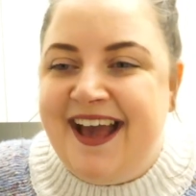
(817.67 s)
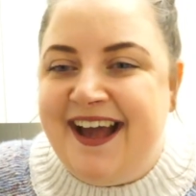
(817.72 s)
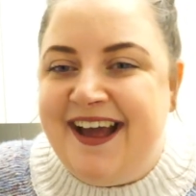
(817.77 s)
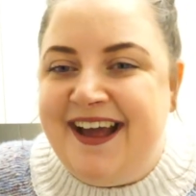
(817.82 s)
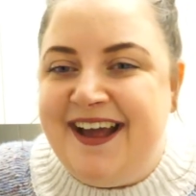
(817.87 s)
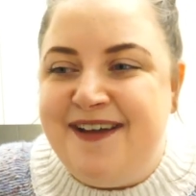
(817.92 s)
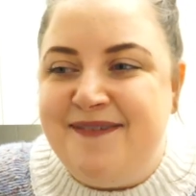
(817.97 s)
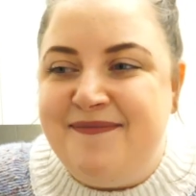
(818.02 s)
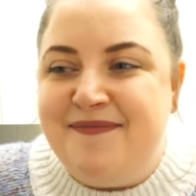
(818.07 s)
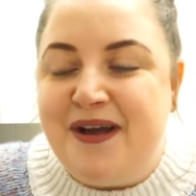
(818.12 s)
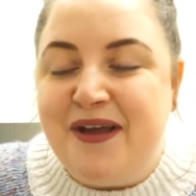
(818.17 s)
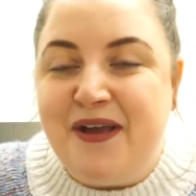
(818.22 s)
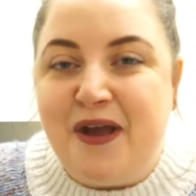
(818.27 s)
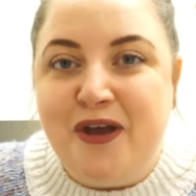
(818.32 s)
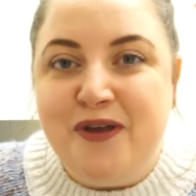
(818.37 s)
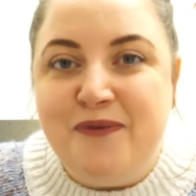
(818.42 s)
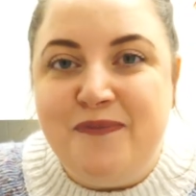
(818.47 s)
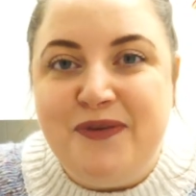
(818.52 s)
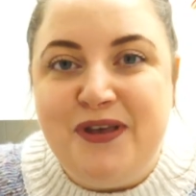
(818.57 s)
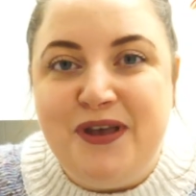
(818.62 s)
I
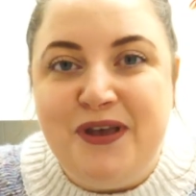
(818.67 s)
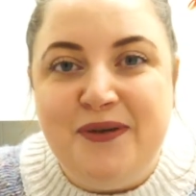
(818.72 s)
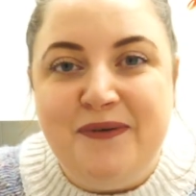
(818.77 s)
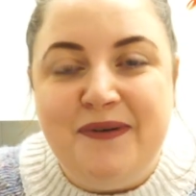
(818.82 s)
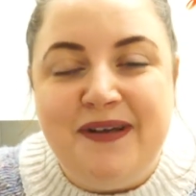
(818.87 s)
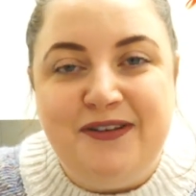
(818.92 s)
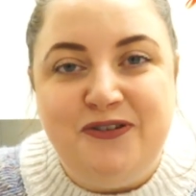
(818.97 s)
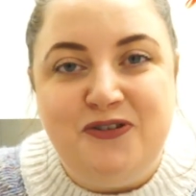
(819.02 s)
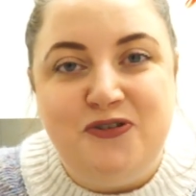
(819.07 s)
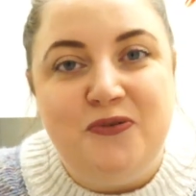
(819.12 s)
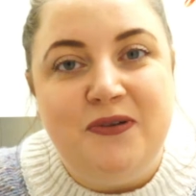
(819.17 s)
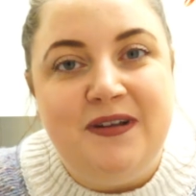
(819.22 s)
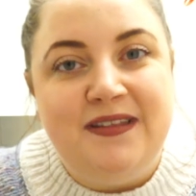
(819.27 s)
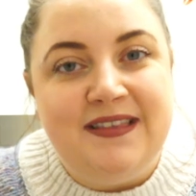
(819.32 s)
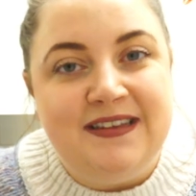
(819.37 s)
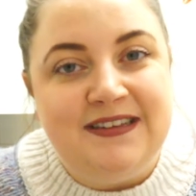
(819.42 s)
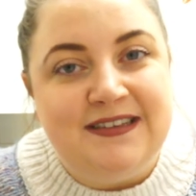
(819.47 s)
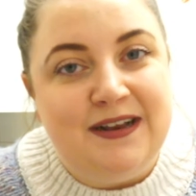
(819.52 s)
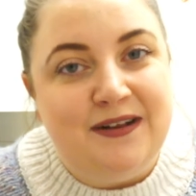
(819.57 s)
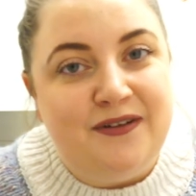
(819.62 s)
hope you enjoyed
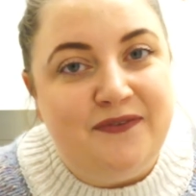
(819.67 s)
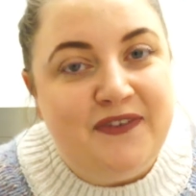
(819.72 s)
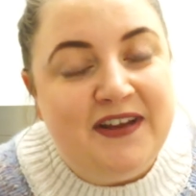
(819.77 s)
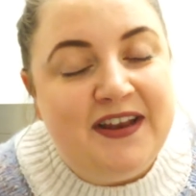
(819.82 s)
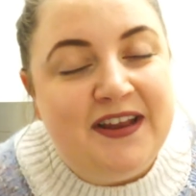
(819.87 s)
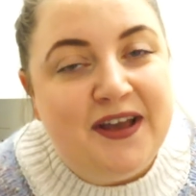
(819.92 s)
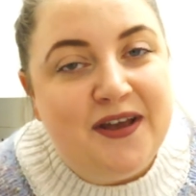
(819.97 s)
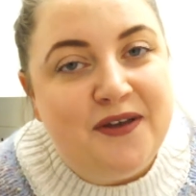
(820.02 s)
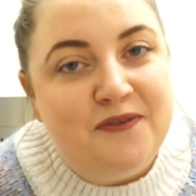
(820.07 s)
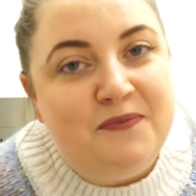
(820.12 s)
this little video